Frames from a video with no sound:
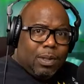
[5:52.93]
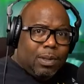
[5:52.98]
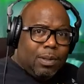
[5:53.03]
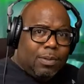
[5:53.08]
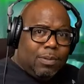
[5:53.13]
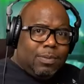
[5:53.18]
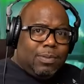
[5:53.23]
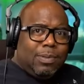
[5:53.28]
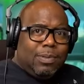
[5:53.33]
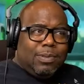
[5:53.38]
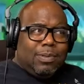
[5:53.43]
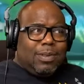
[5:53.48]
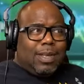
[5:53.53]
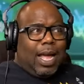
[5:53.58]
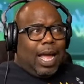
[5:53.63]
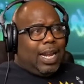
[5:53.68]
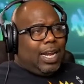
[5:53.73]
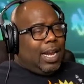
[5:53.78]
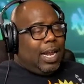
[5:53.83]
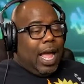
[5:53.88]

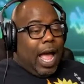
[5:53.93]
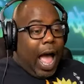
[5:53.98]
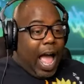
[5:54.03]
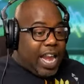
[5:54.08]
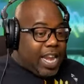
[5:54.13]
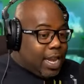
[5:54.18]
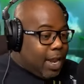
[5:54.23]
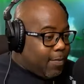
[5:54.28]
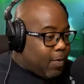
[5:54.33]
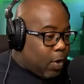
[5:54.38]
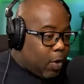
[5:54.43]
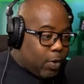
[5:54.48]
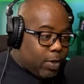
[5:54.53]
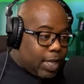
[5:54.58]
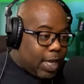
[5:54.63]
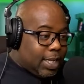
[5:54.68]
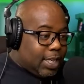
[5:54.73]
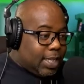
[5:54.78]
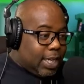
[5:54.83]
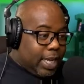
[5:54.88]
God, I never heard
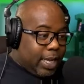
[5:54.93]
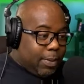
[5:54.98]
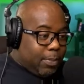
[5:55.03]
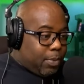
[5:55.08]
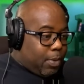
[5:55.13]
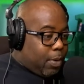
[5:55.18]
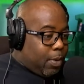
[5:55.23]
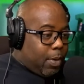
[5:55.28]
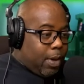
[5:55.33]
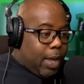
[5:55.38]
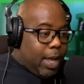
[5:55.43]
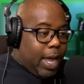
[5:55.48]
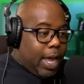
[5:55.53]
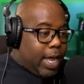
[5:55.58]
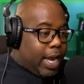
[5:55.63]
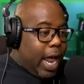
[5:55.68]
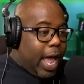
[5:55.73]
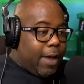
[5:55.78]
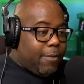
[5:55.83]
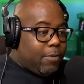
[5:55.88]
that saying, bro,
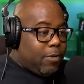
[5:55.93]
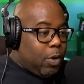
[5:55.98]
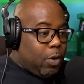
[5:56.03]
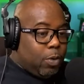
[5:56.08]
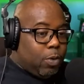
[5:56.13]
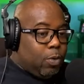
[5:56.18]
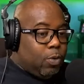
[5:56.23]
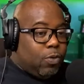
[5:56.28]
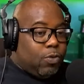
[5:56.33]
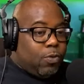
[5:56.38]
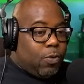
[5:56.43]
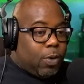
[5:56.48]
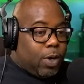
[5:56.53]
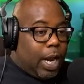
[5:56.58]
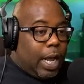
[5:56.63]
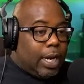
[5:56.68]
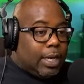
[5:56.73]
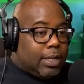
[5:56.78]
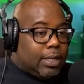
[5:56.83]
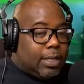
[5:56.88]
and I have no use for it,
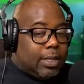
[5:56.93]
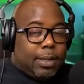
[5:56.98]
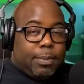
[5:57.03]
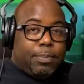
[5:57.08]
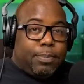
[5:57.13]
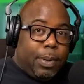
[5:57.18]
honestly.